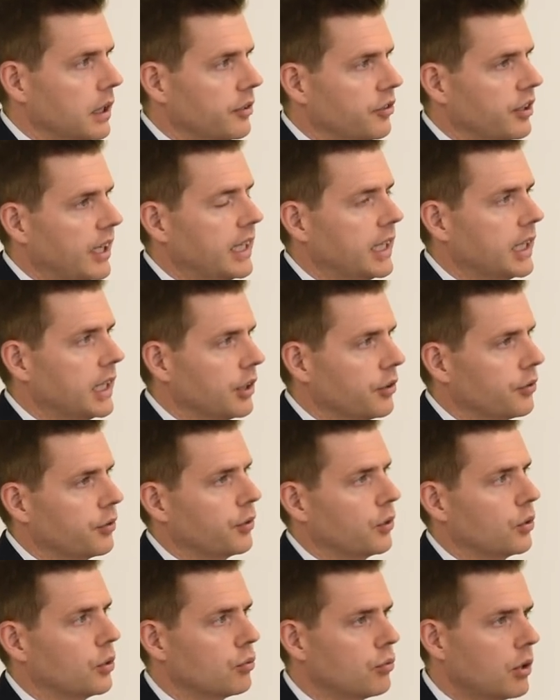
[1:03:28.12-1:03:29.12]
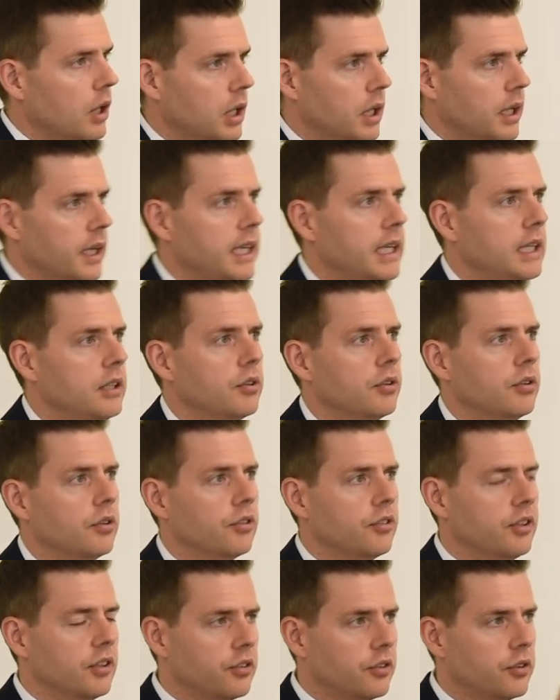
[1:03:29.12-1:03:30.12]
taking us for a ride, the
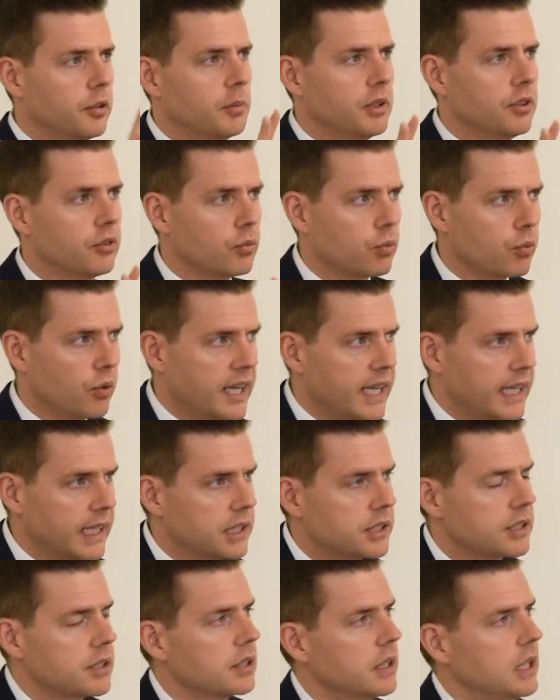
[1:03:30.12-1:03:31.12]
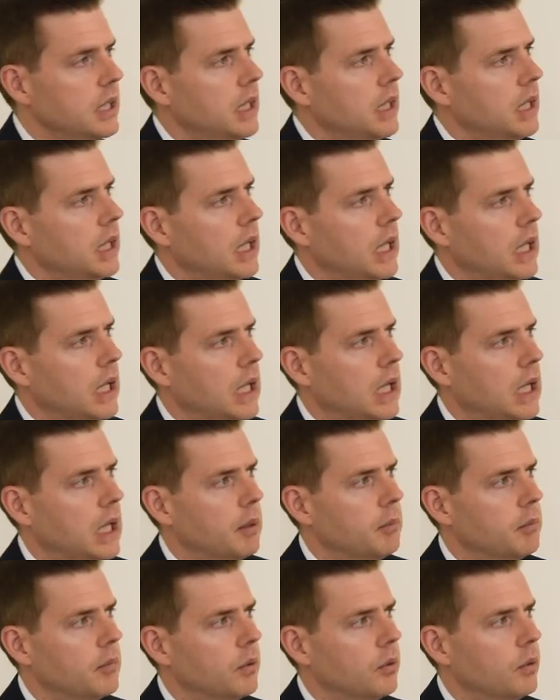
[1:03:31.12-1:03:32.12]
system is rigged,
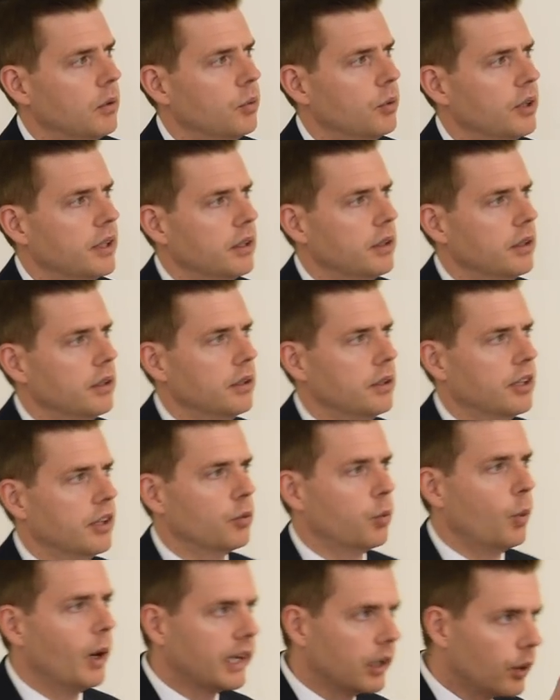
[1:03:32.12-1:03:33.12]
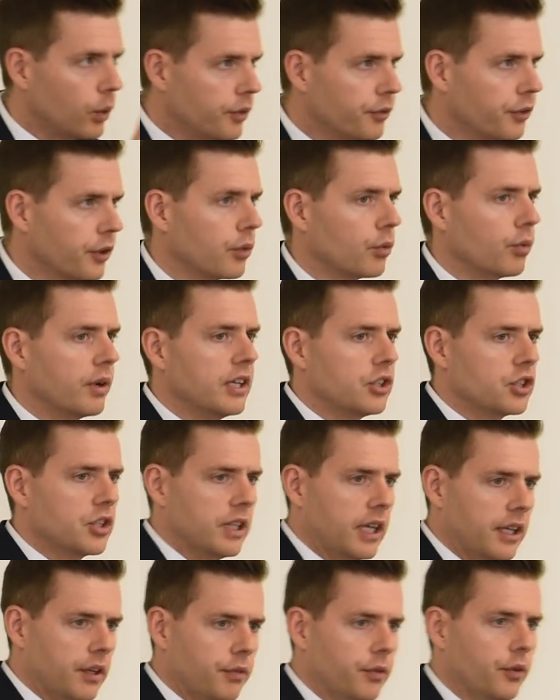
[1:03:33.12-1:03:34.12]
there's one law for the rich,
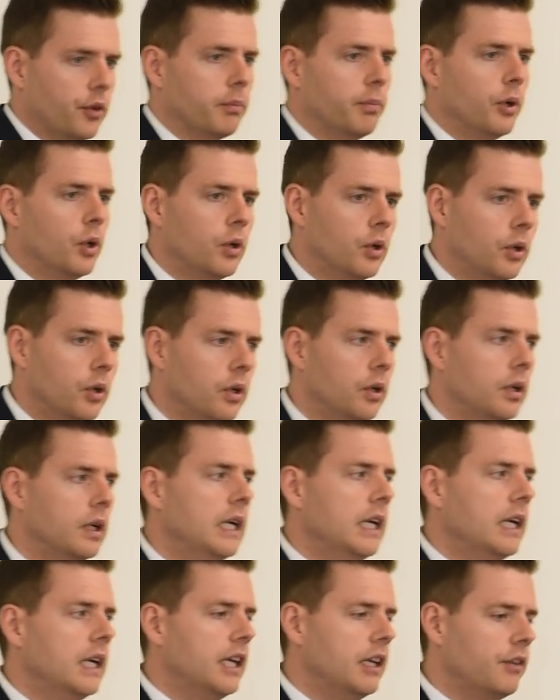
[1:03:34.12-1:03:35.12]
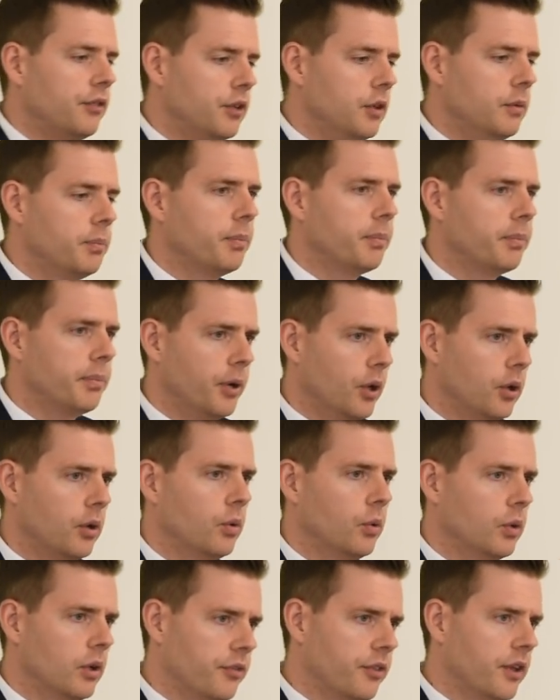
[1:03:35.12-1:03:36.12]
another for the poor. If you put
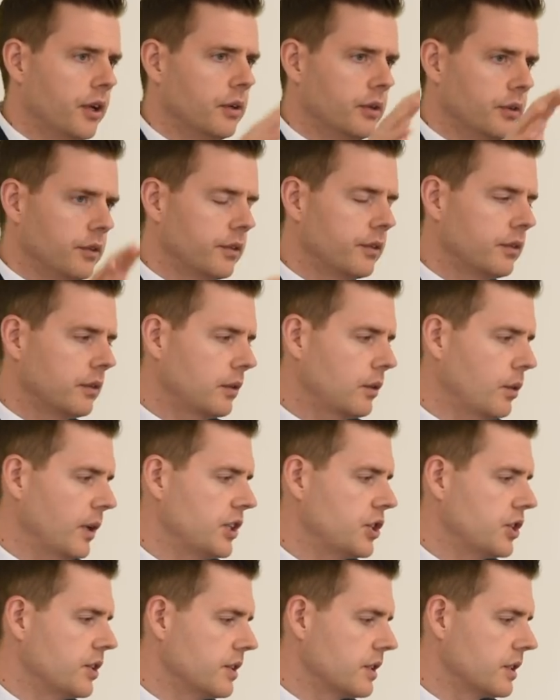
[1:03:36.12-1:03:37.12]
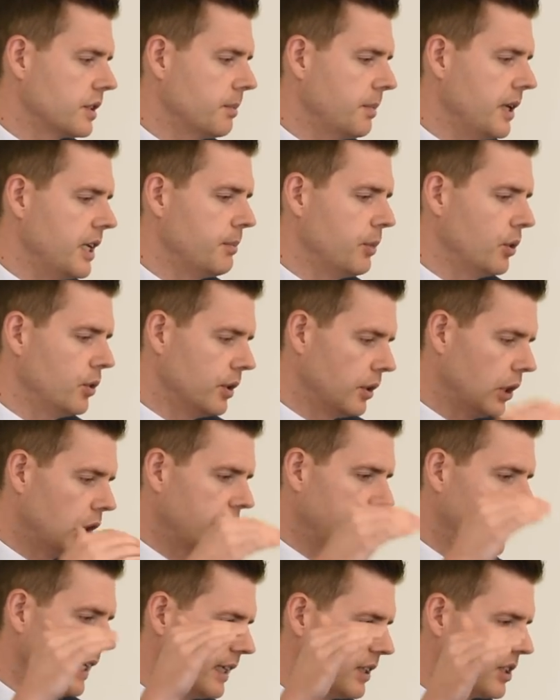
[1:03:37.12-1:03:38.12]
all of those questions to people, you're
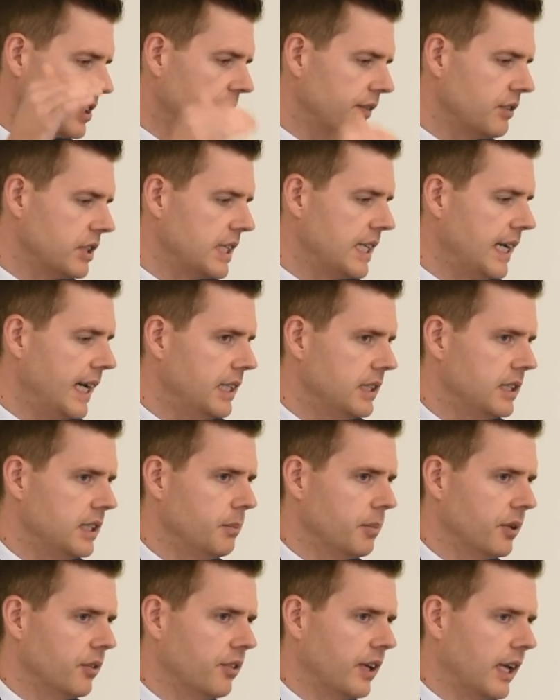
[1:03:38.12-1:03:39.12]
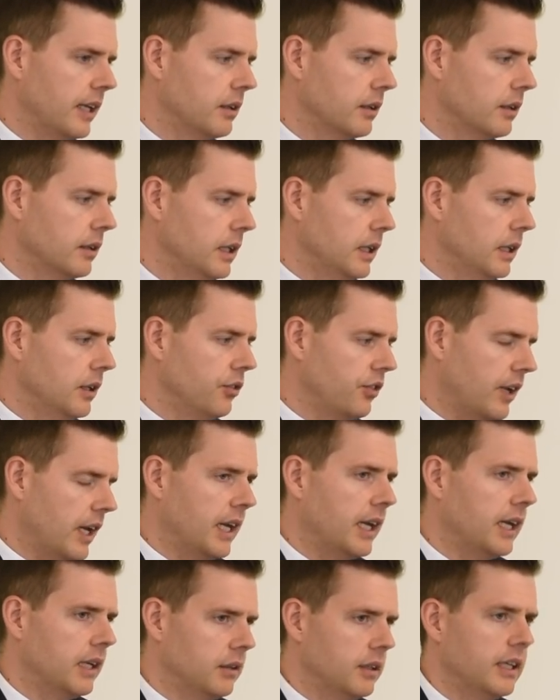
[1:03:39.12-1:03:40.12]
looking at 70-80%
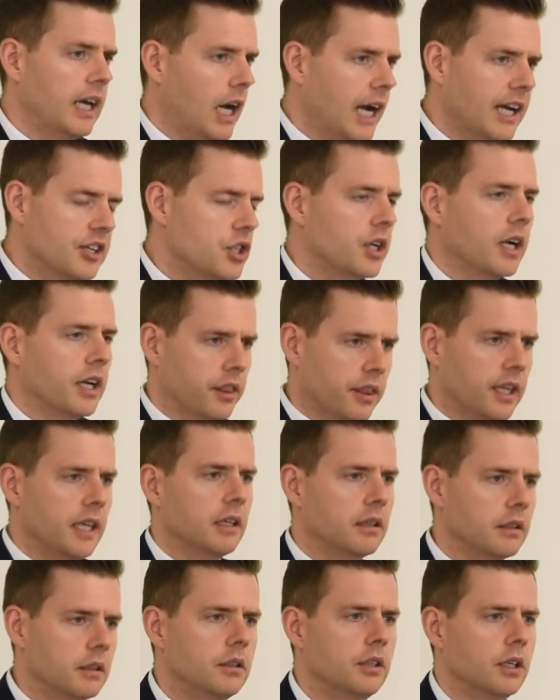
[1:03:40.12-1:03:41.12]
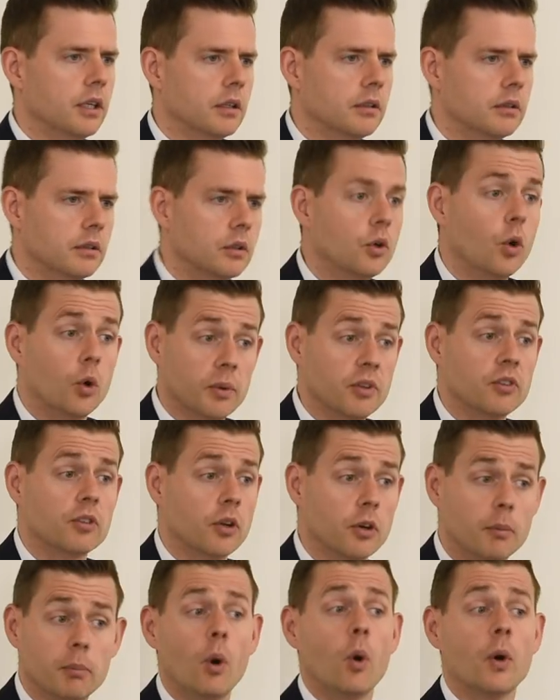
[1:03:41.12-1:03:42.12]
saying, yeah, actually, I think, you know, Corbyn's
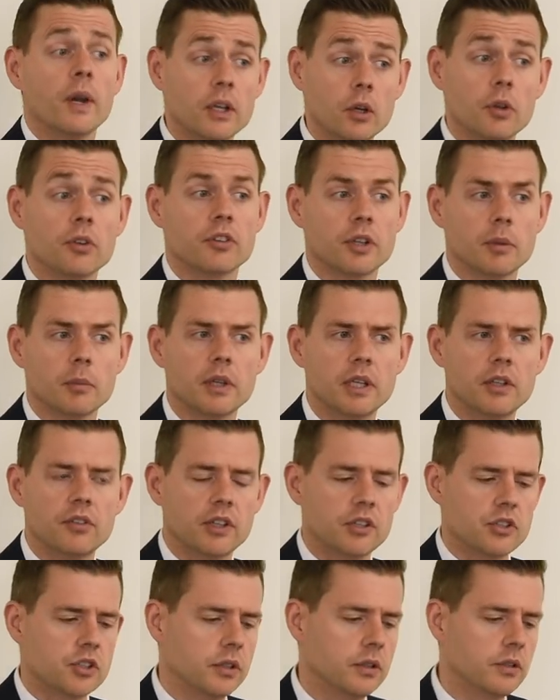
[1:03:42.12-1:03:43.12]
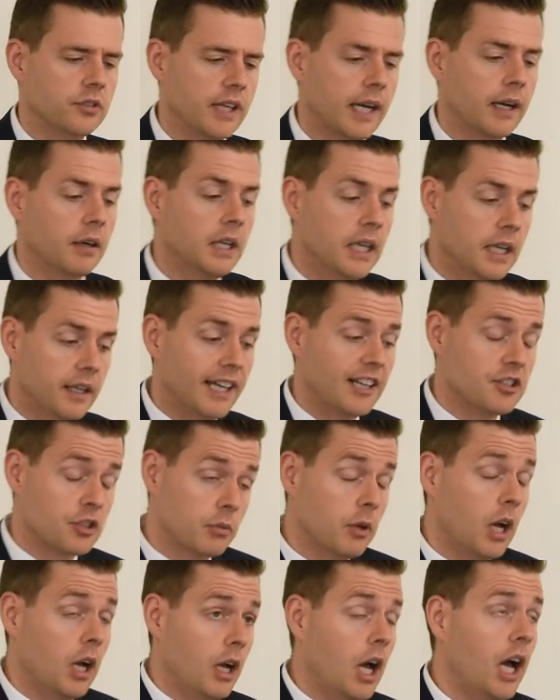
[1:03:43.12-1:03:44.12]
got a point on some of these issues. Now,
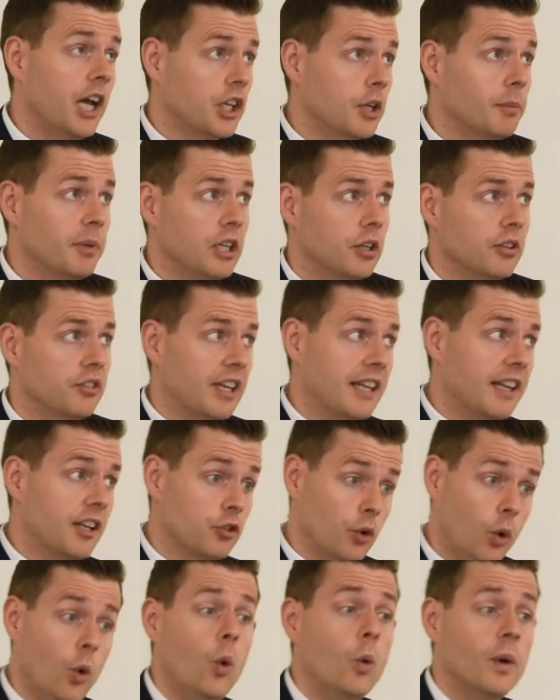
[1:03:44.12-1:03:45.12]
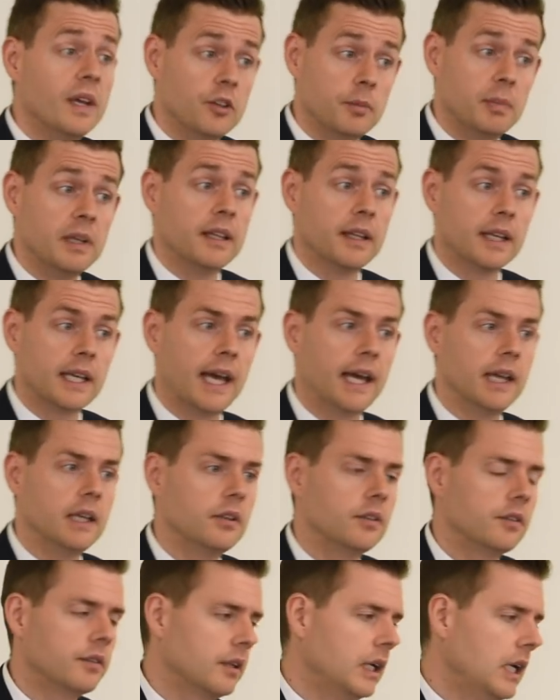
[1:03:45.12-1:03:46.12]
that's arguably, you could say that's always been the
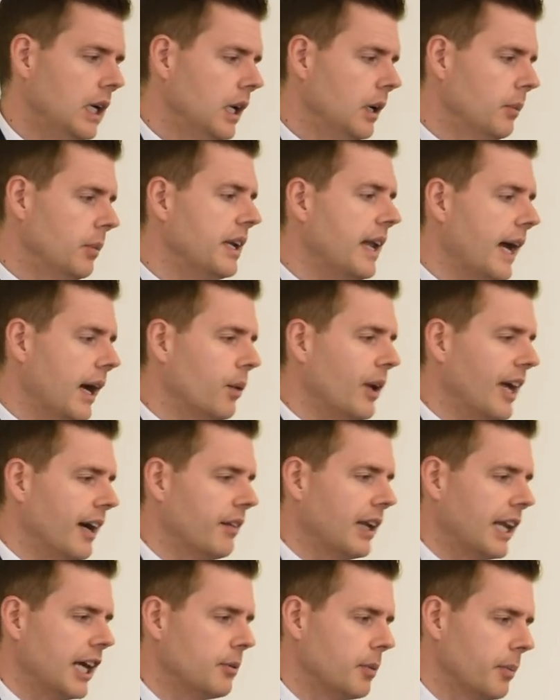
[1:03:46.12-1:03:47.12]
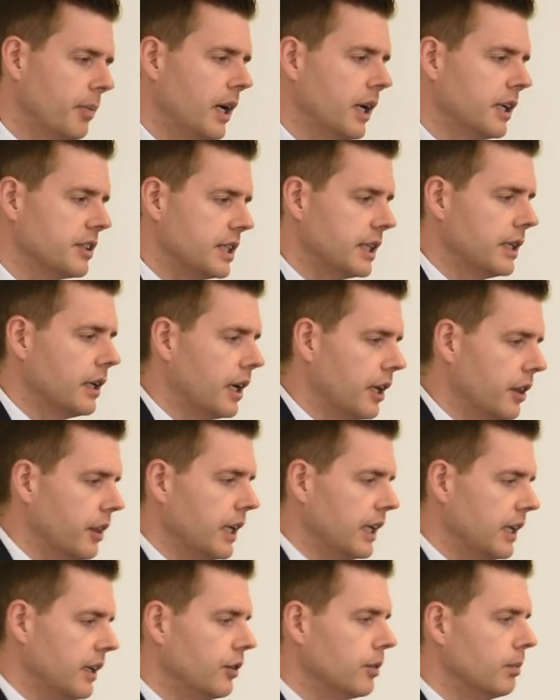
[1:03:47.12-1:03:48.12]
case, but now we have a Labour Party that I
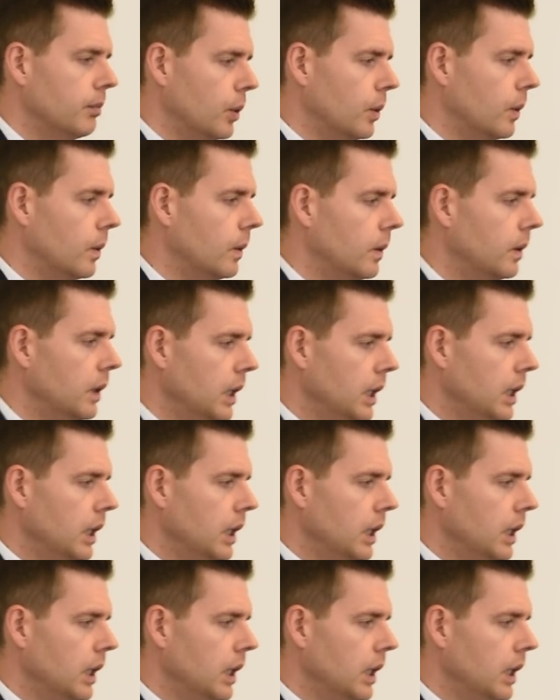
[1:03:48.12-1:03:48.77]
think is more